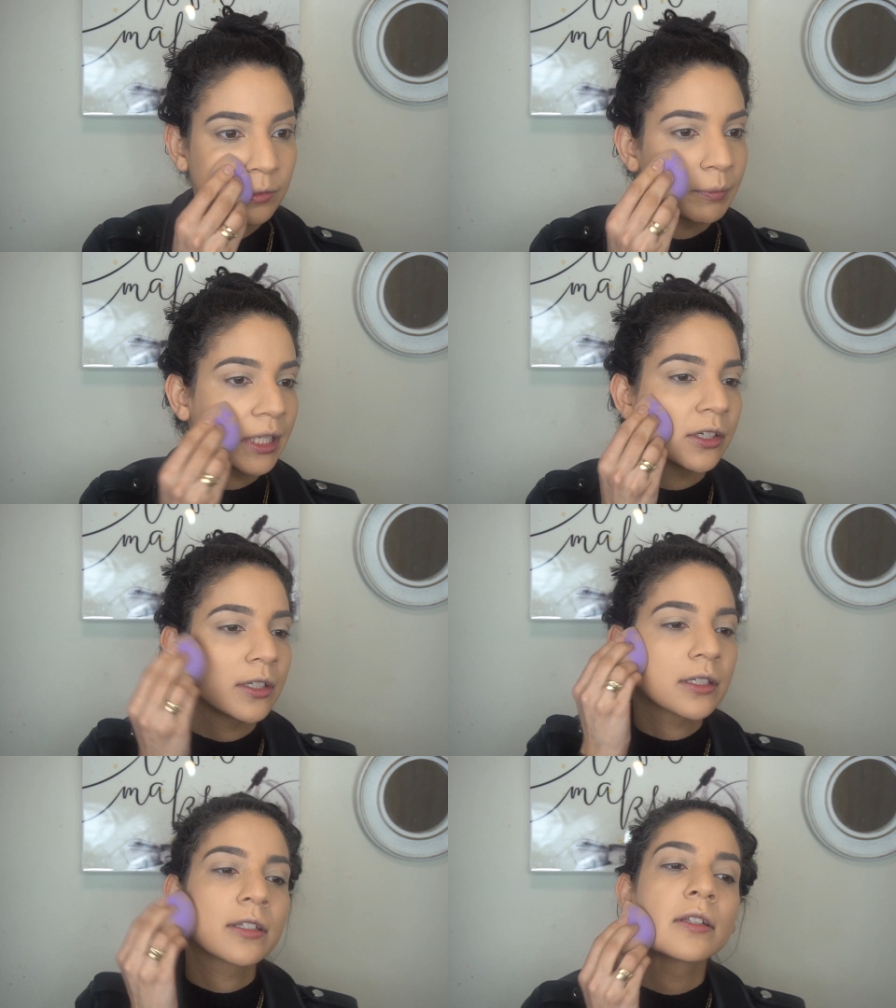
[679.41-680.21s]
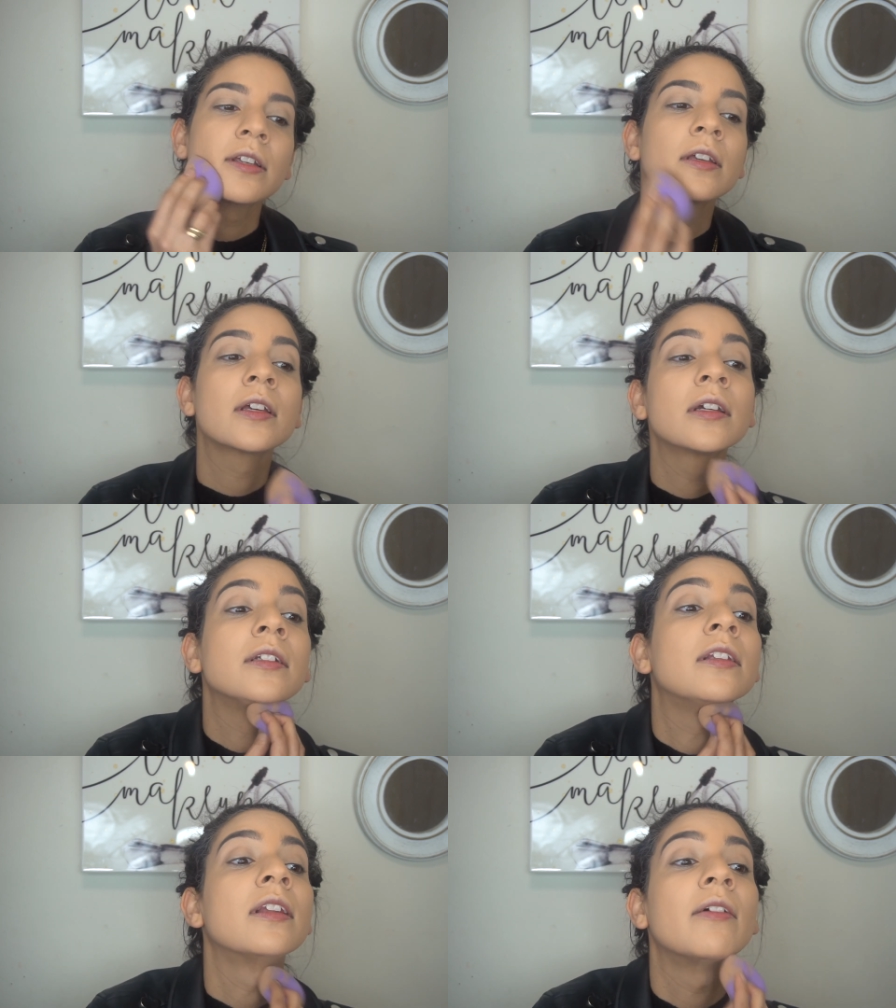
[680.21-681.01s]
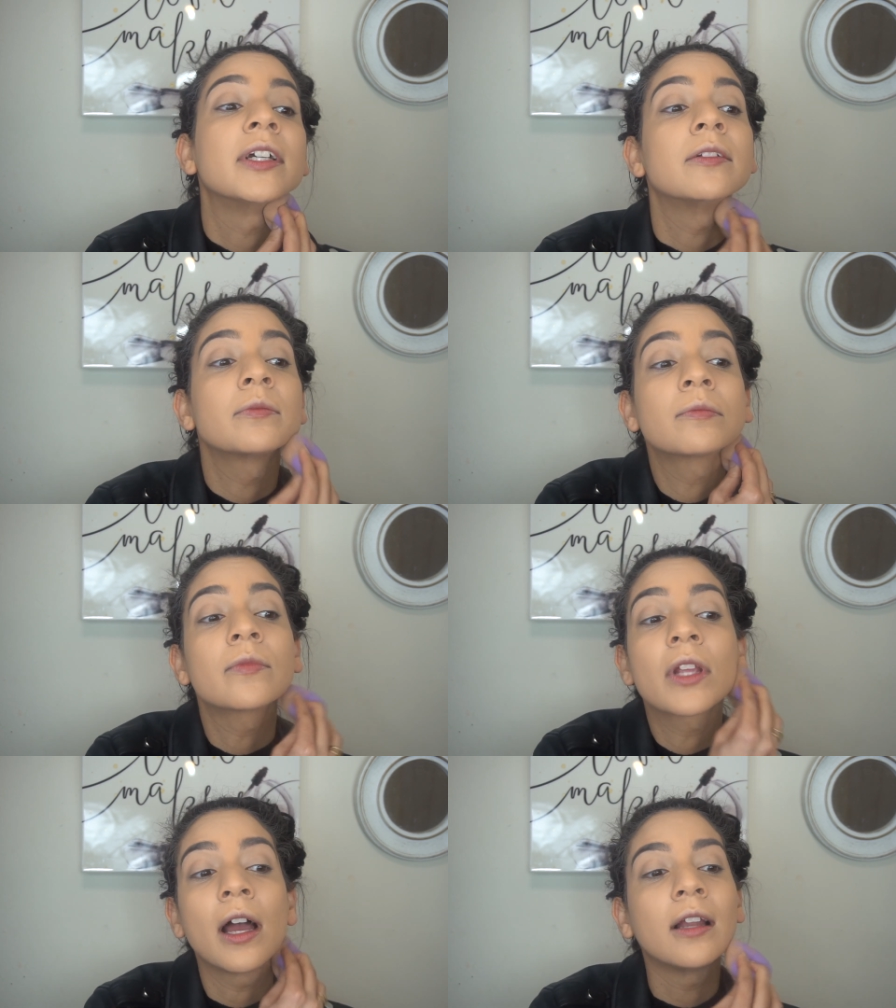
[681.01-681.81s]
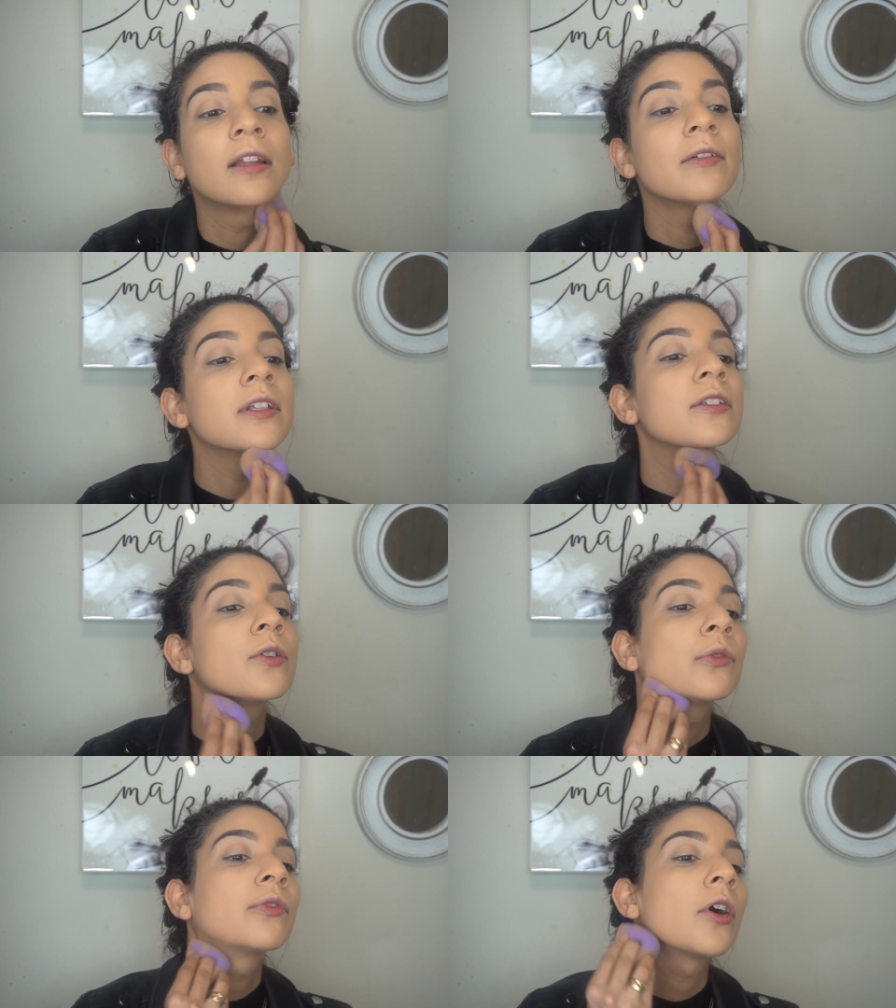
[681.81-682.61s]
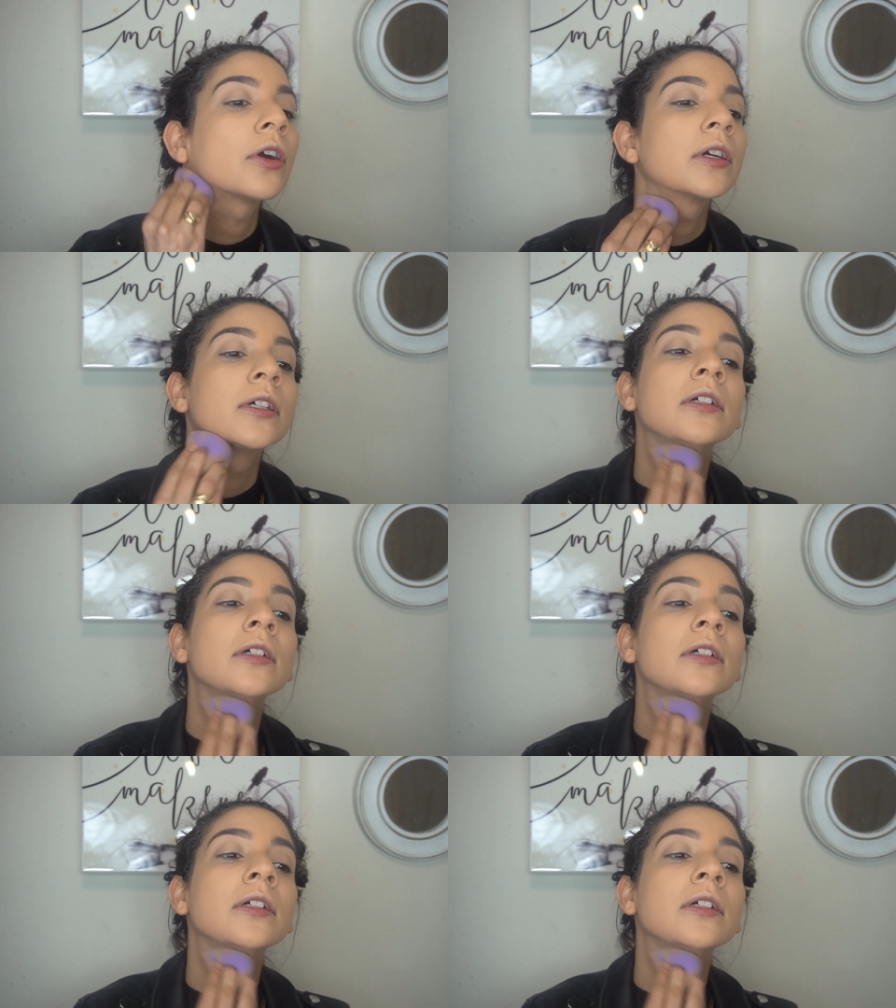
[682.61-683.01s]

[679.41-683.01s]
my goodness, love it. I love it so far.